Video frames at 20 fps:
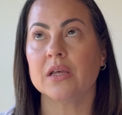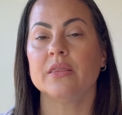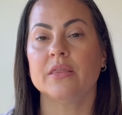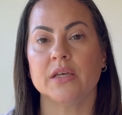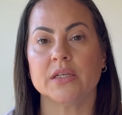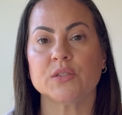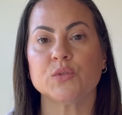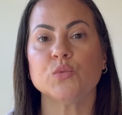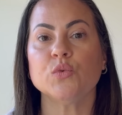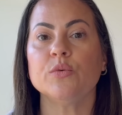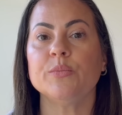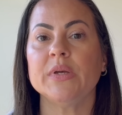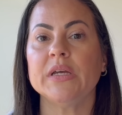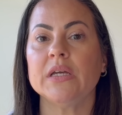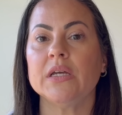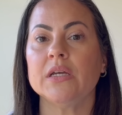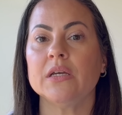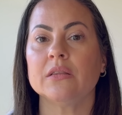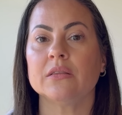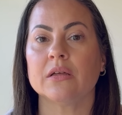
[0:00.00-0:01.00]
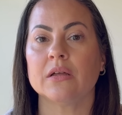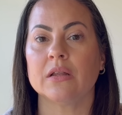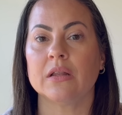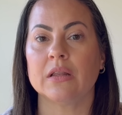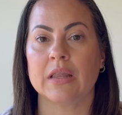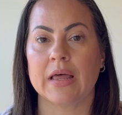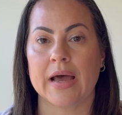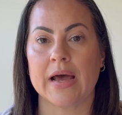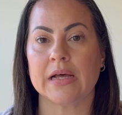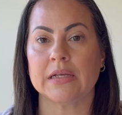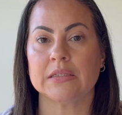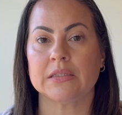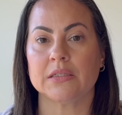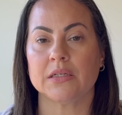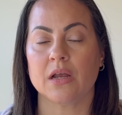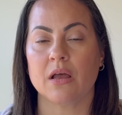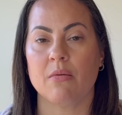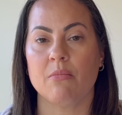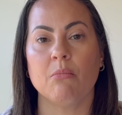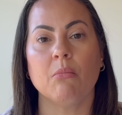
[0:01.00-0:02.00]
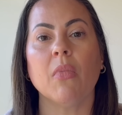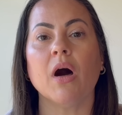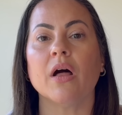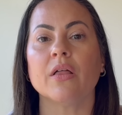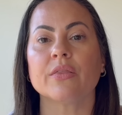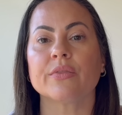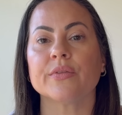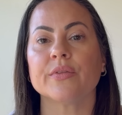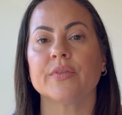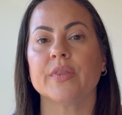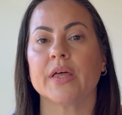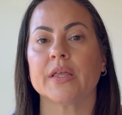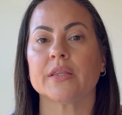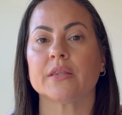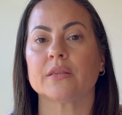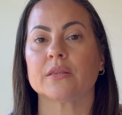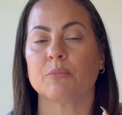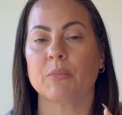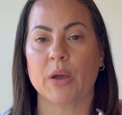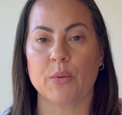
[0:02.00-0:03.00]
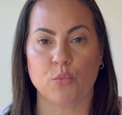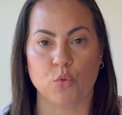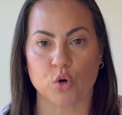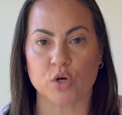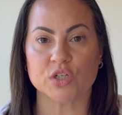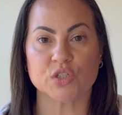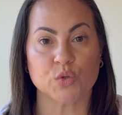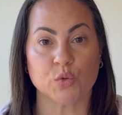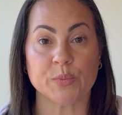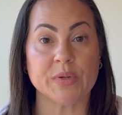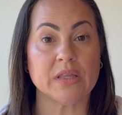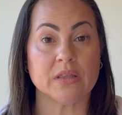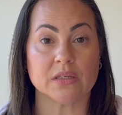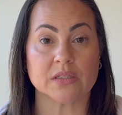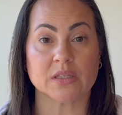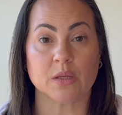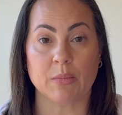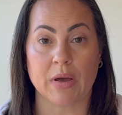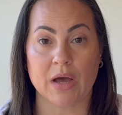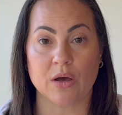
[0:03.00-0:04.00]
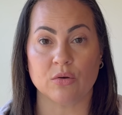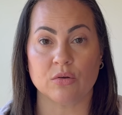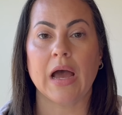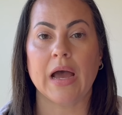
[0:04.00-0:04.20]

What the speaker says: This will be the last month that my mortgage will be this amount.